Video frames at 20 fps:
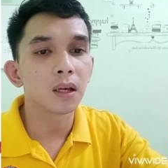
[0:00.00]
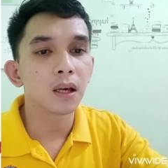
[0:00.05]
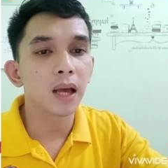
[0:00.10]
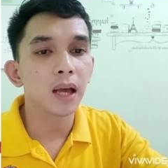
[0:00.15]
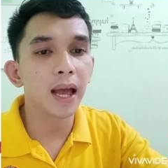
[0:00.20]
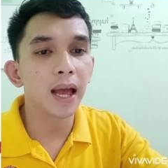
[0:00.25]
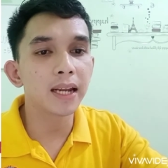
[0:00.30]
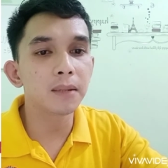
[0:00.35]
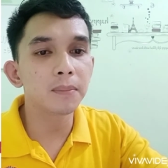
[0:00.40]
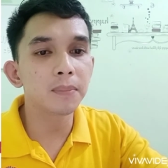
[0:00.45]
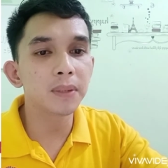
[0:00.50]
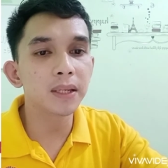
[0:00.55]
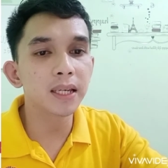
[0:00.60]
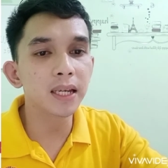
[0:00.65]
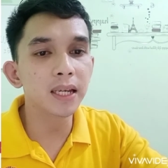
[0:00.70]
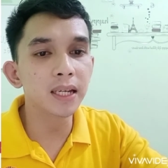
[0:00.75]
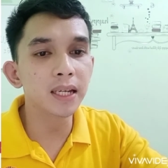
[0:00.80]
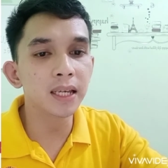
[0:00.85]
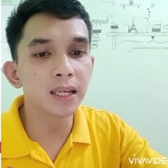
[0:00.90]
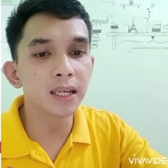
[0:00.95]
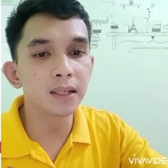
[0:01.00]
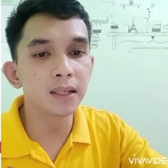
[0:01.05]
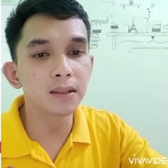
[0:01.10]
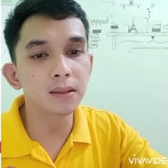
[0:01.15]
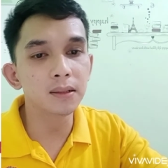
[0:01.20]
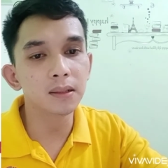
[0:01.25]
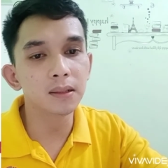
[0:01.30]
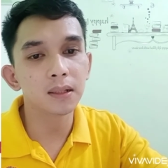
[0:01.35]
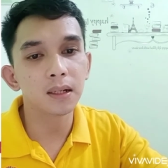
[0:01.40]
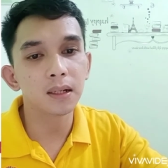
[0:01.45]
At the
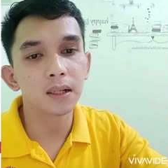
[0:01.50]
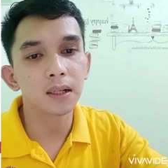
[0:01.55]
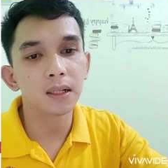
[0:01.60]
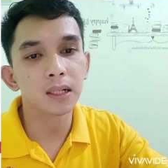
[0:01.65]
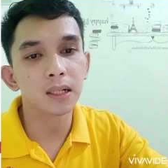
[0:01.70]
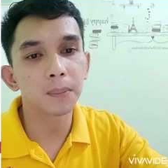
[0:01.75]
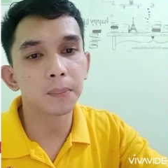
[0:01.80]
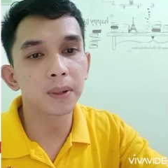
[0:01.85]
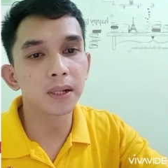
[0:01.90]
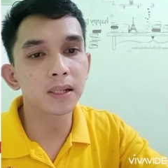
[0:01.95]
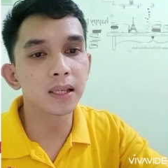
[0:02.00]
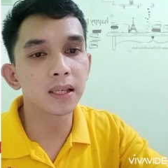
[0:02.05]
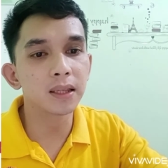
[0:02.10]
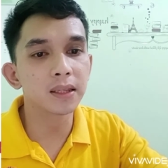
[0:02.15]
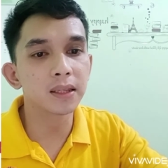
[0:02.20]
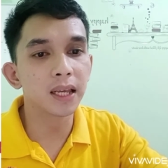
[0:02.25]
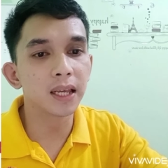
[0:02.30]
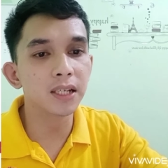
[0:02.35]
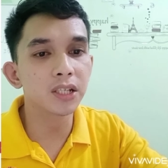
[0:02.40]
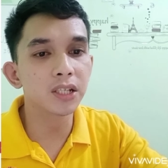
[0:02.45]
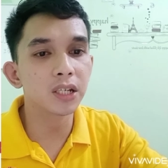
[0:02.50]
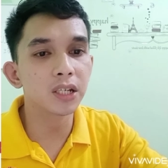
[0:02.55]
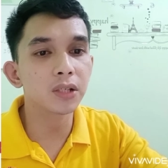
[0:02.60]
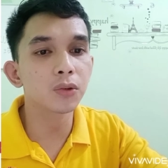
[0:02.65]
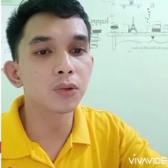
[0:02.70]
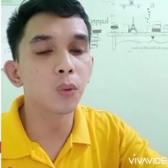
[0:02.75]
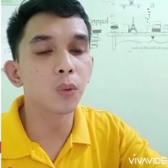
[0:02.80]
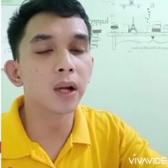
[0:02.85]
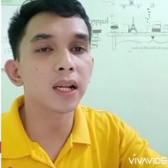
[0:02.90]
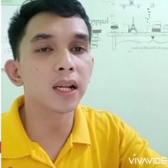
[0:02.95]
beginning, the percentage is
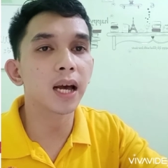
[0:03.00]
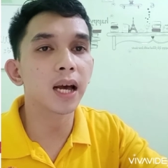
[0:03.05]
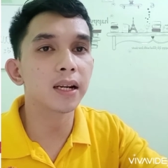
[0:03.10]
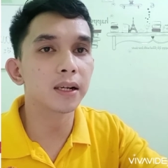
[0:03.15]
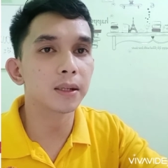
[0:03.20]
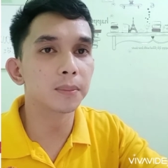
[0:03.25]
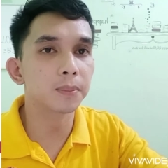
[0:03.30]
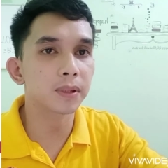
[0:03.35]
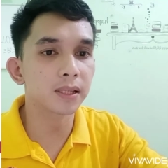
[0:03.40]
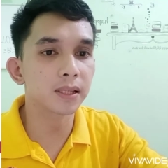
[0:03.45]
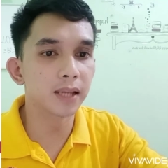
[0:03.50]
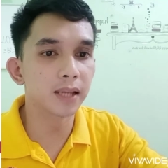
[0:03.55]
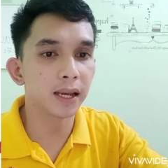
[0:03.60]
100%.